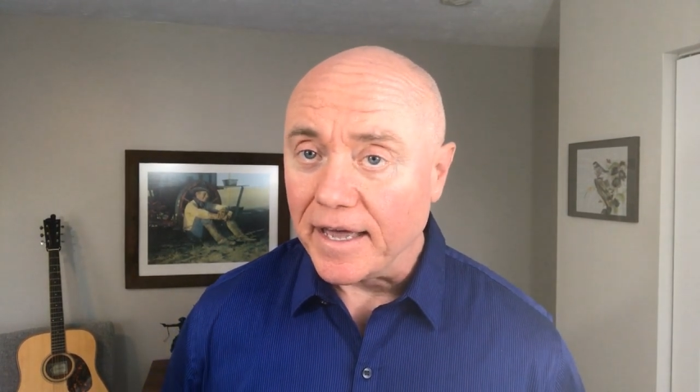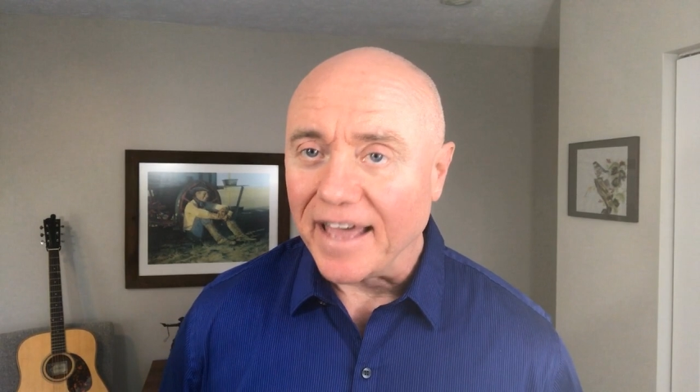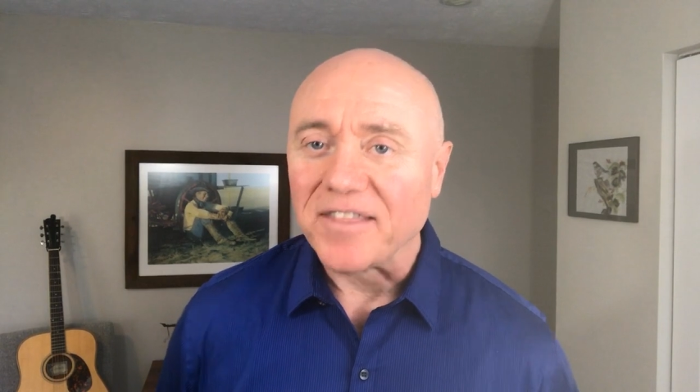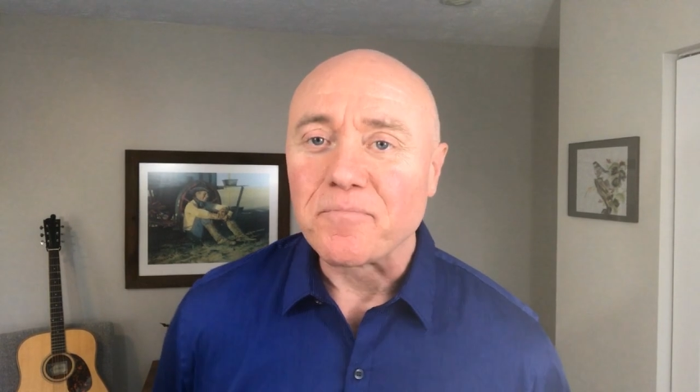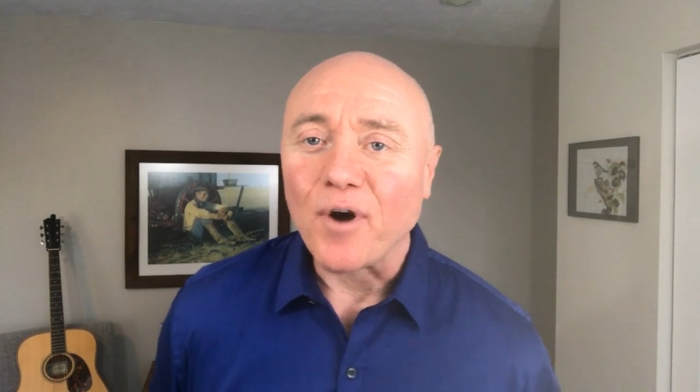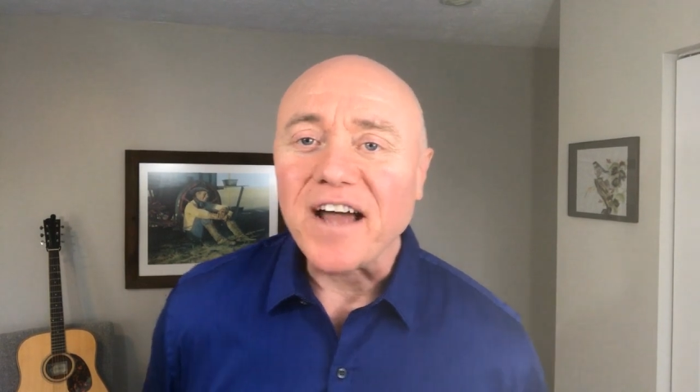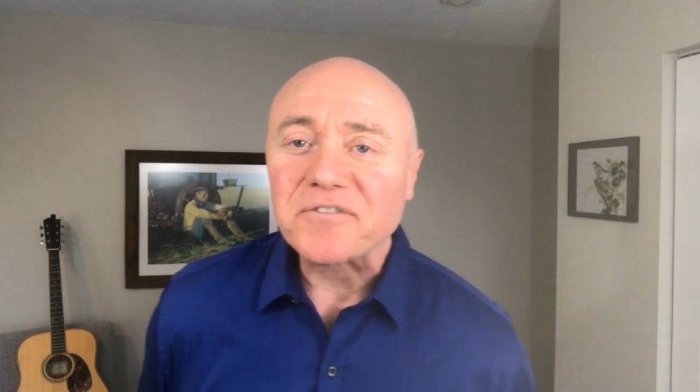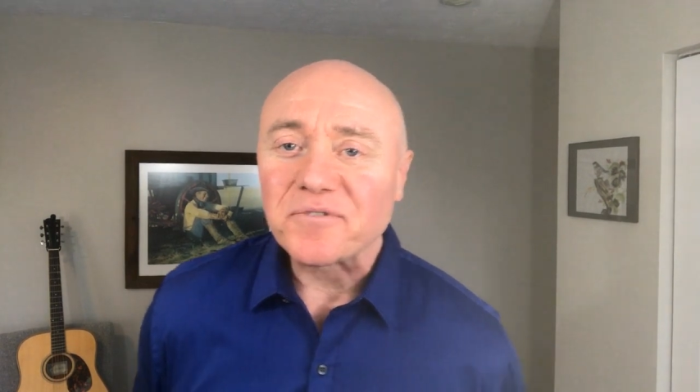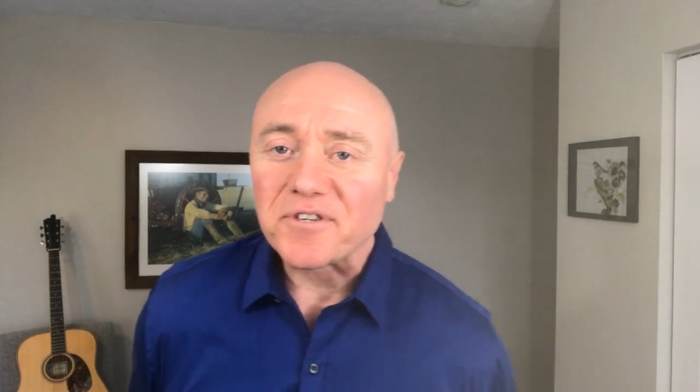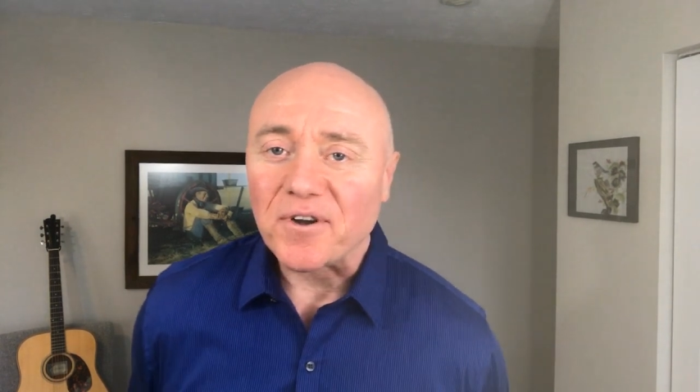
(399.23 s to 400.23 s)
and the price
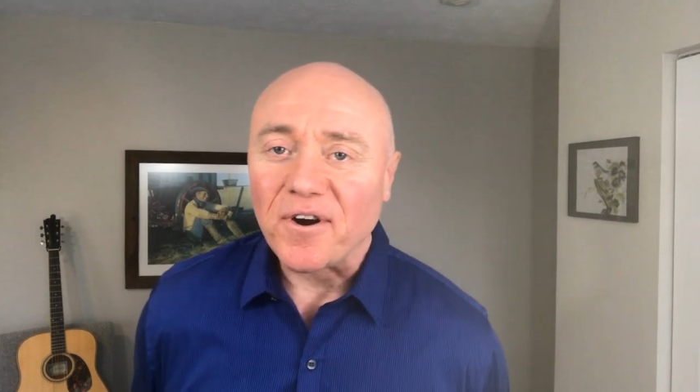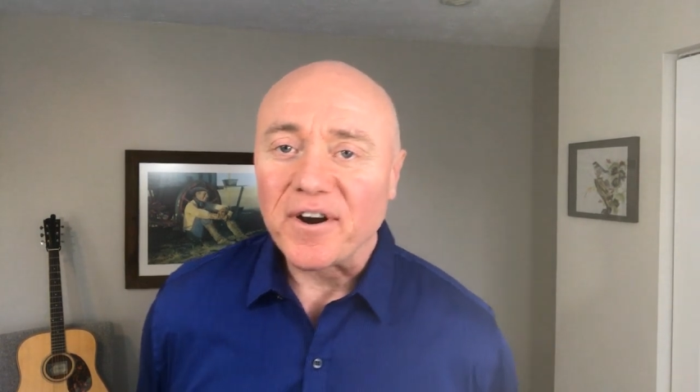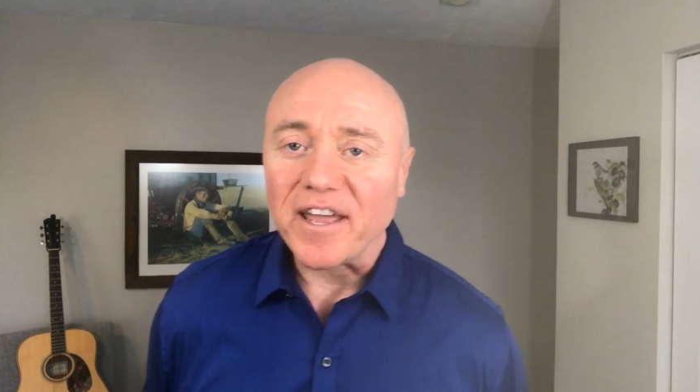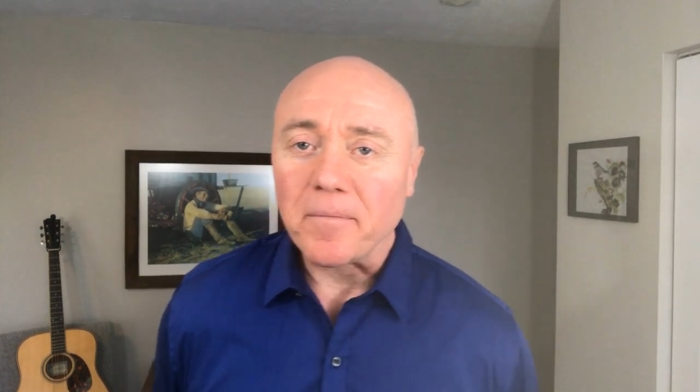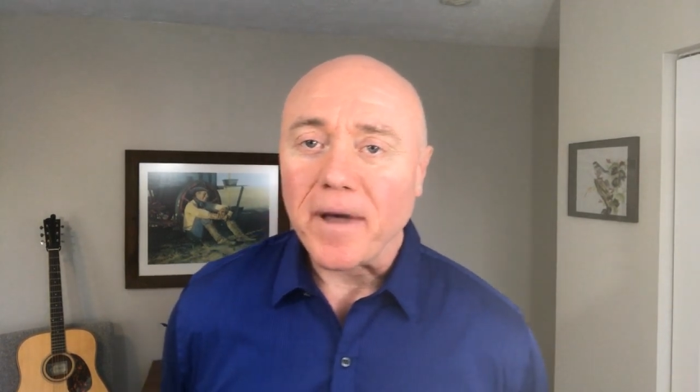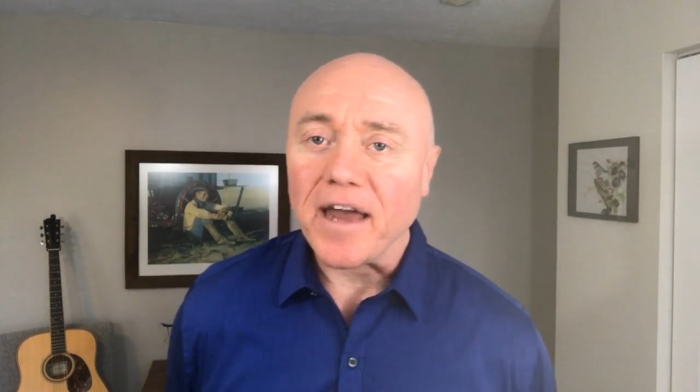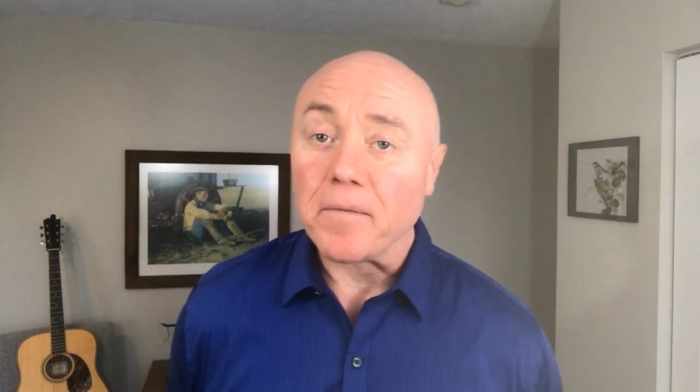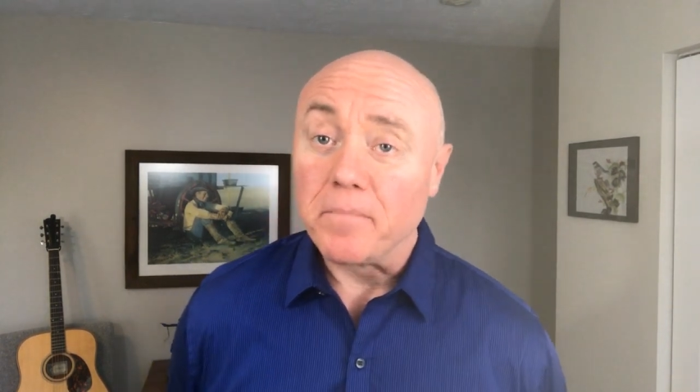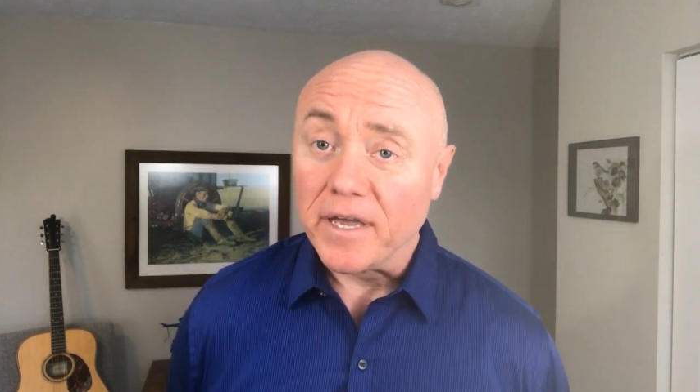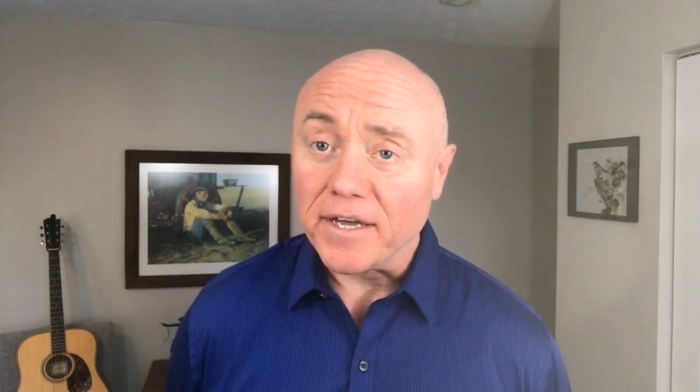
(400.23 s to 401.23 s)
will start at about
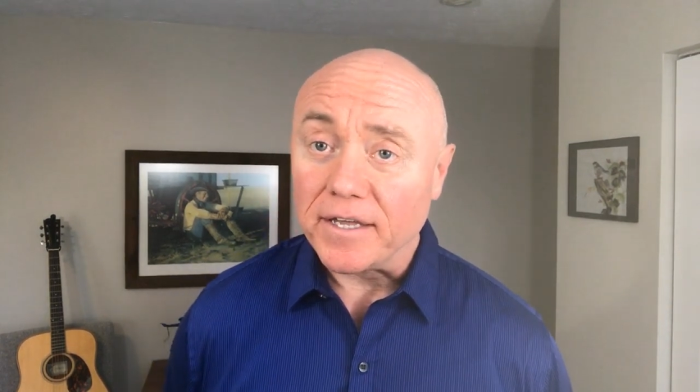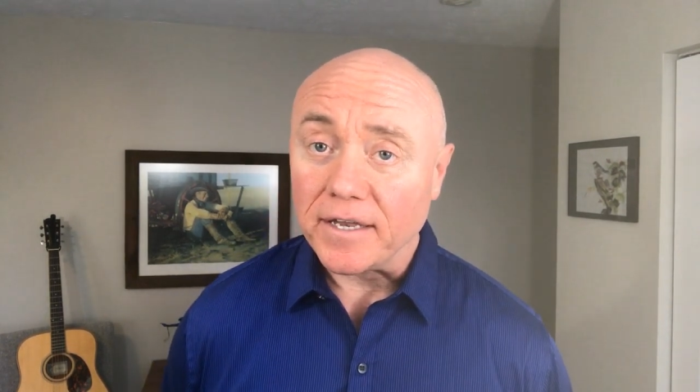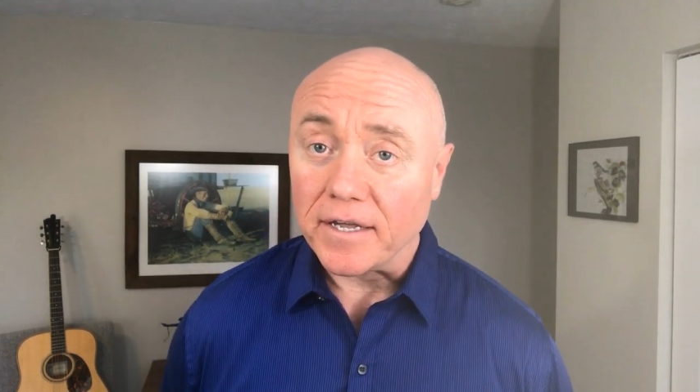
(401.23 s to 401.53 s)
$1 million